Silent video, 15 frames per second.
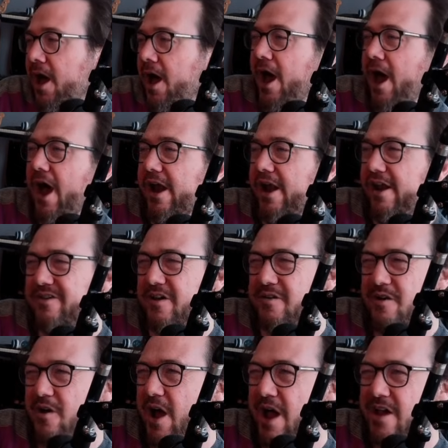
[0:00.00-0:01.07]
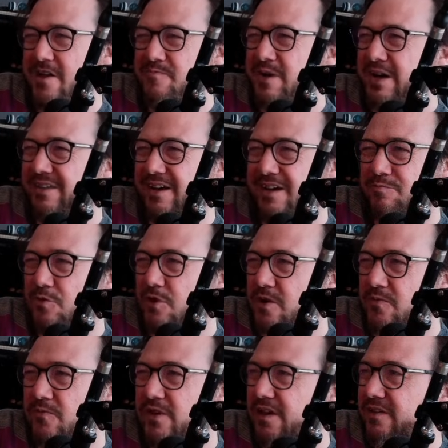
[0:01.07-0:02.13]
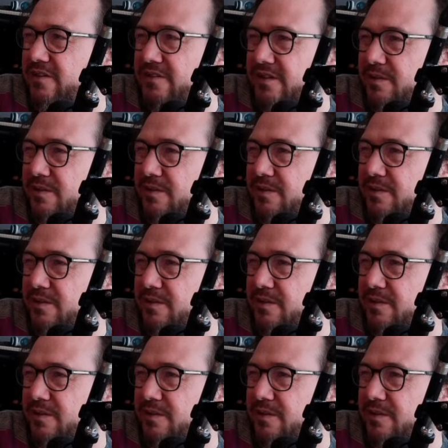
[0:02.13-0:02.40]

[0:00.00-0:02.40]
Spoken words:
and I don't know how you make that more obvious.